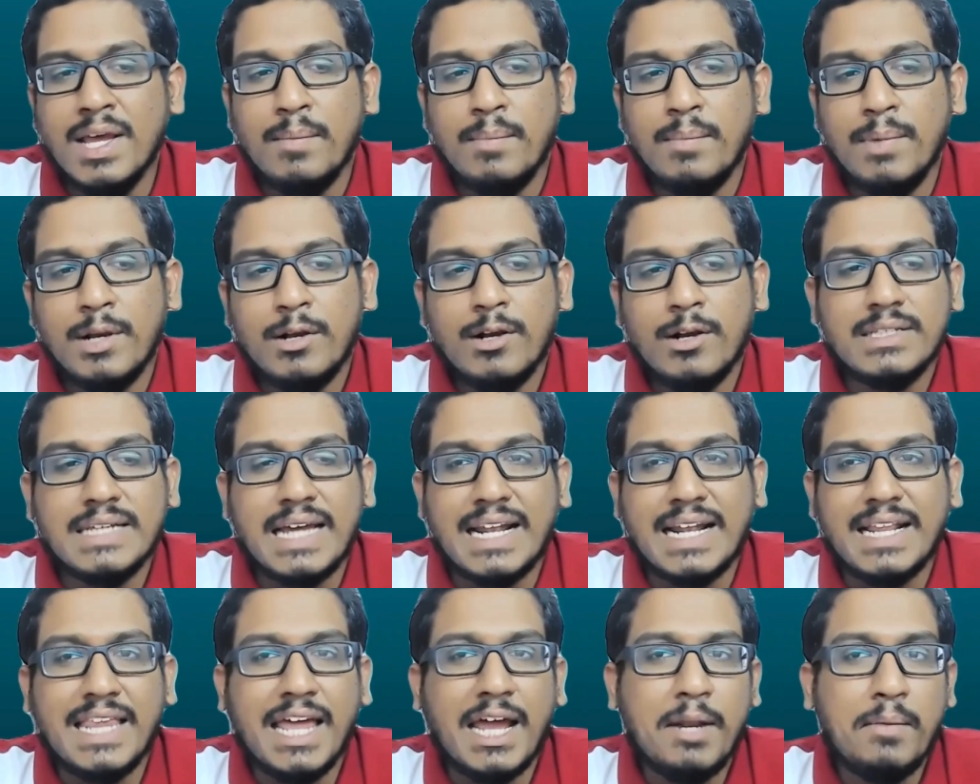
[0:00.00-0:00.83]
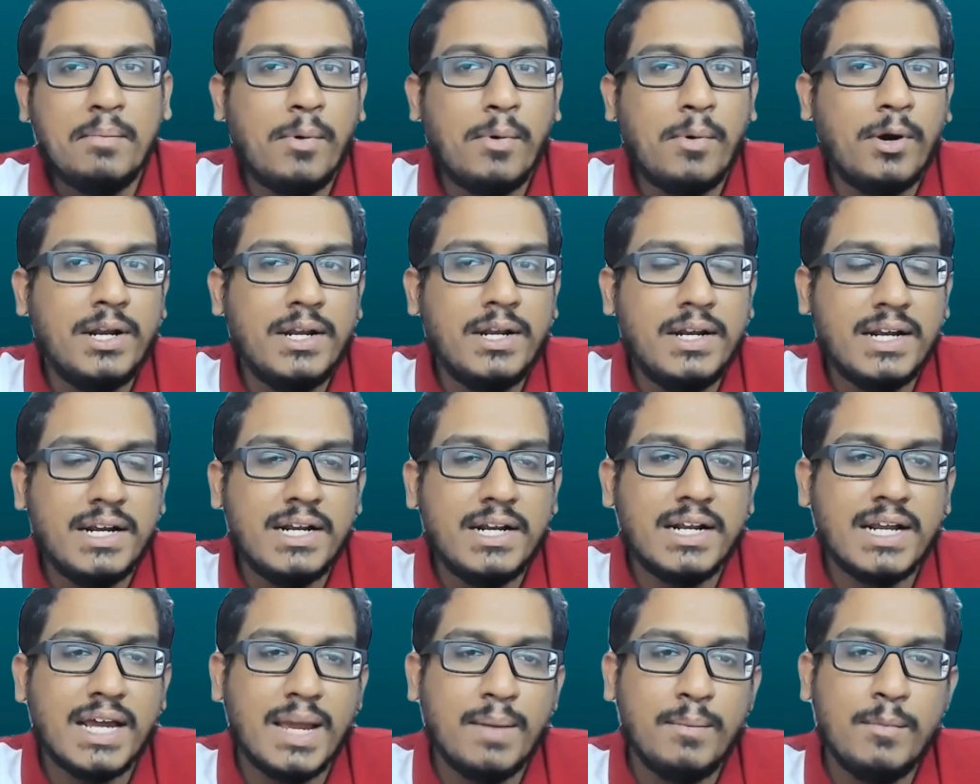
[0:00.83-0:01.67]
Because at that point
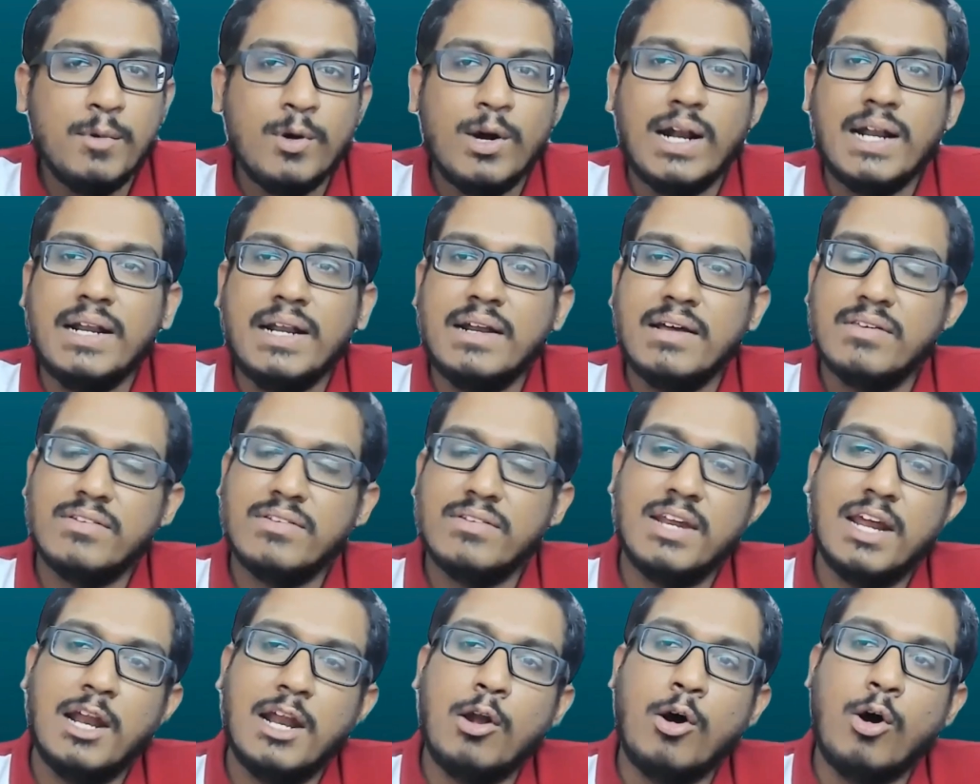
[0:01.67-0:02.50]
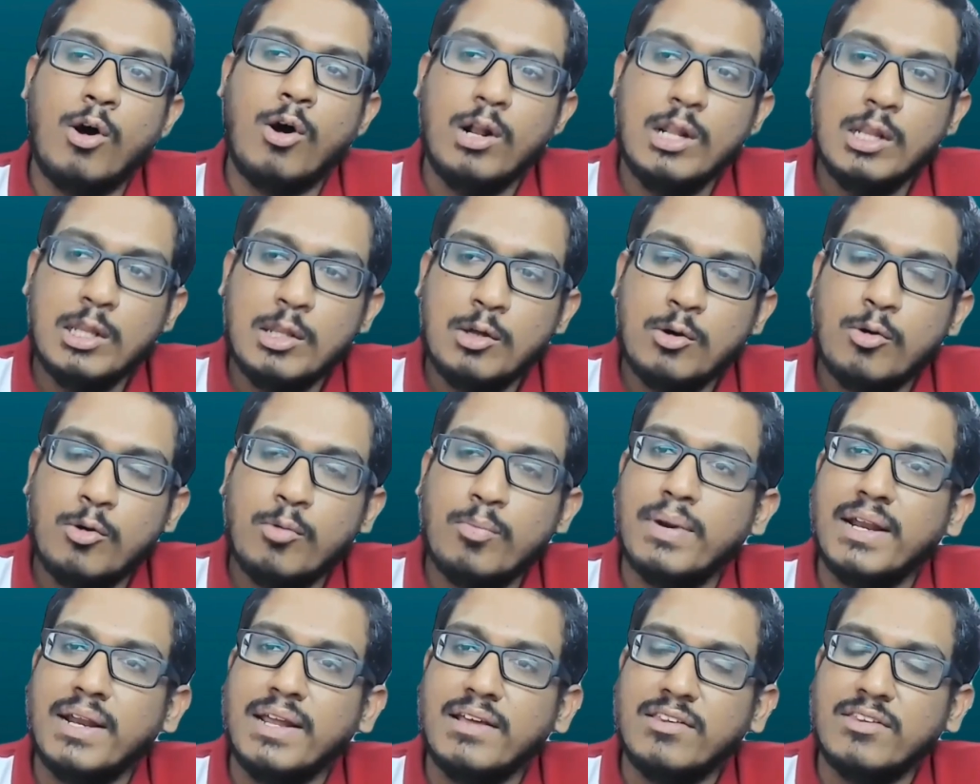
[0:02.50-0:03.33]
in time, you understand all the
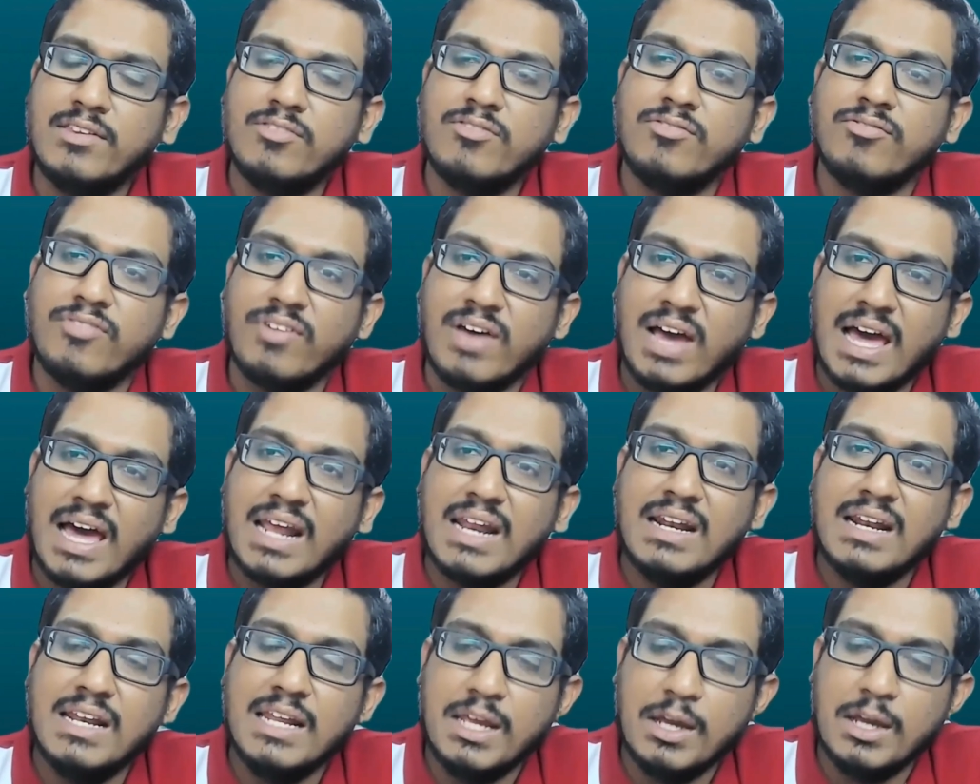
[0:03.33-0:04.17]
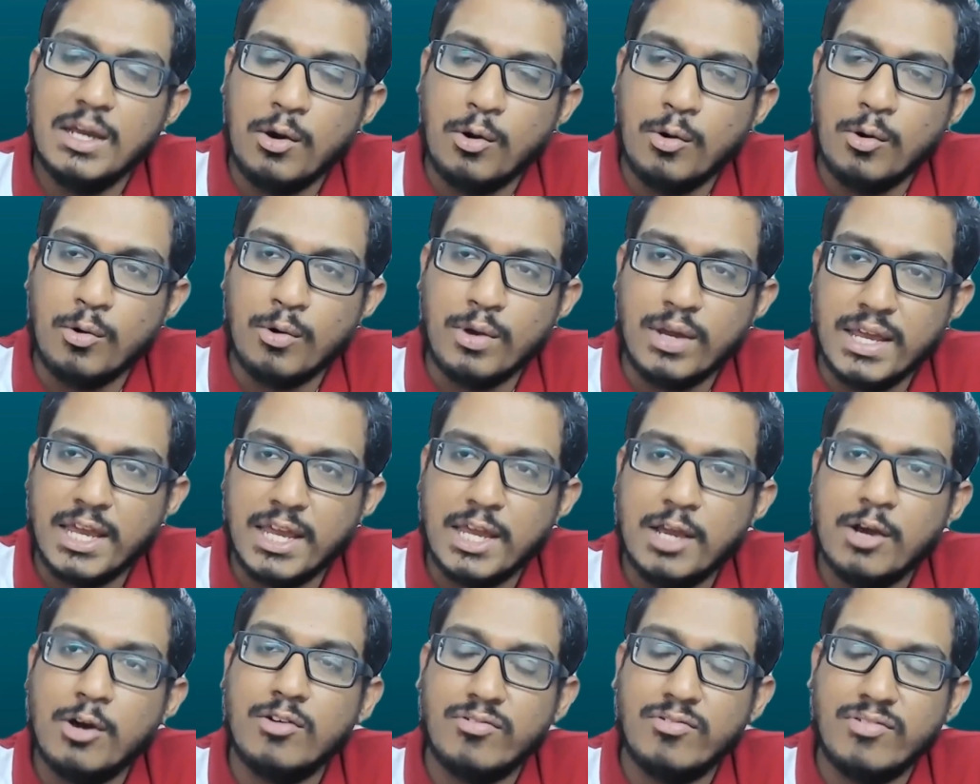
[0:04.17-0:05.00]
openings fairly okay
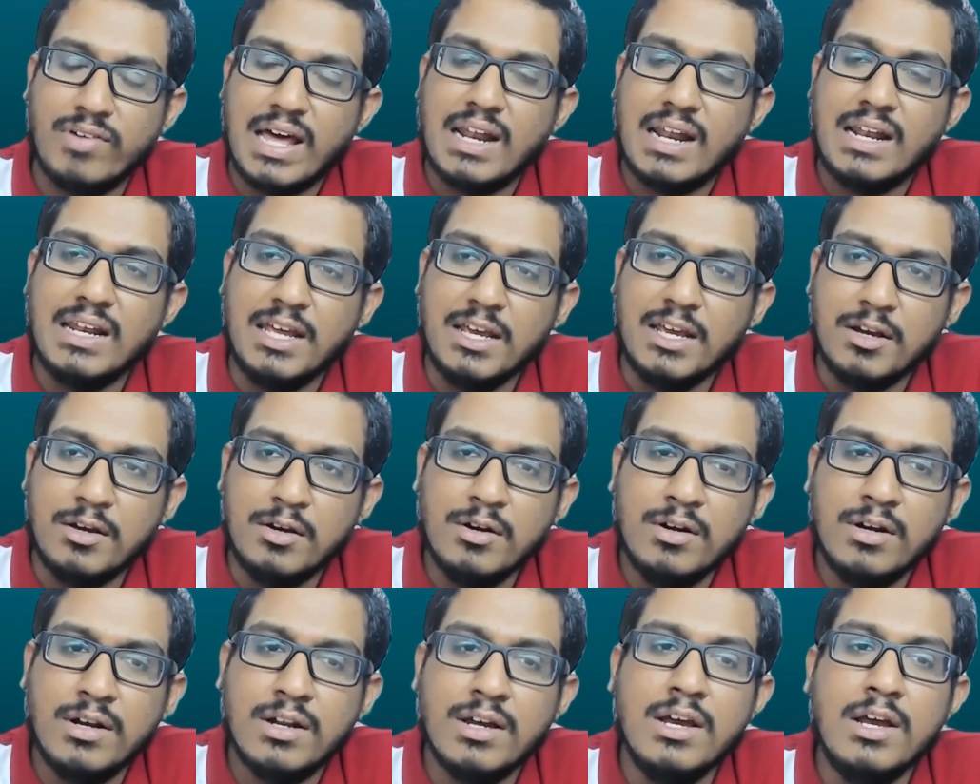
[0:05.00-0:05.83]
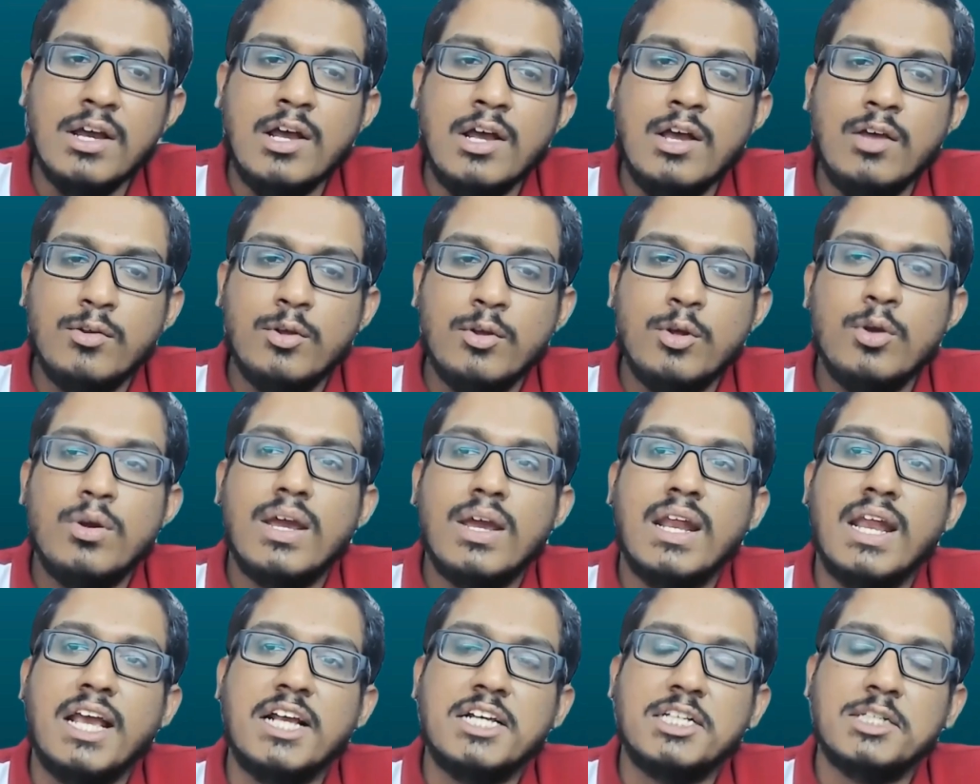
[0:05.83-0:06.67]
or fairly good. So you
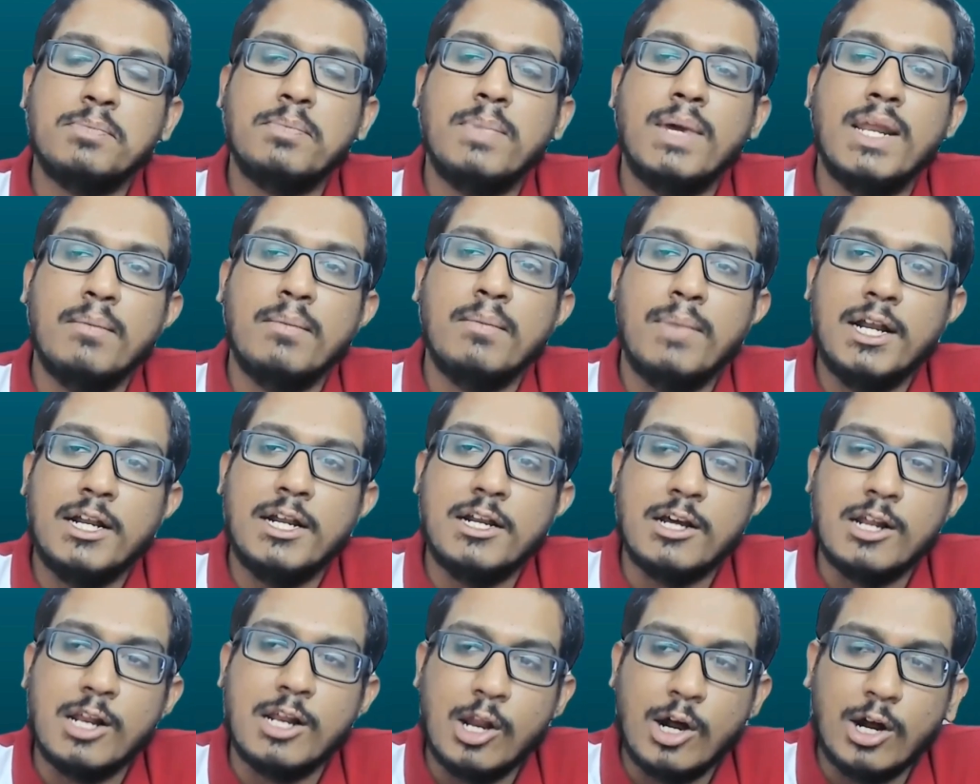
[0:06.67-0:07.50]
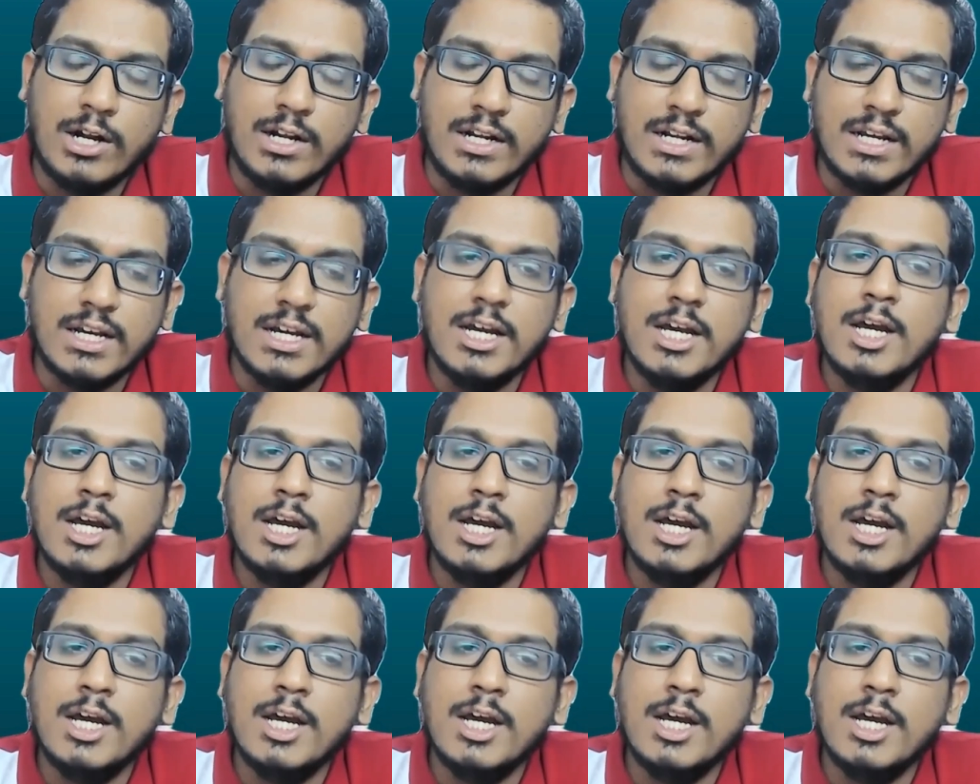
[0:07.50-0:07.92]
can experiment a lot.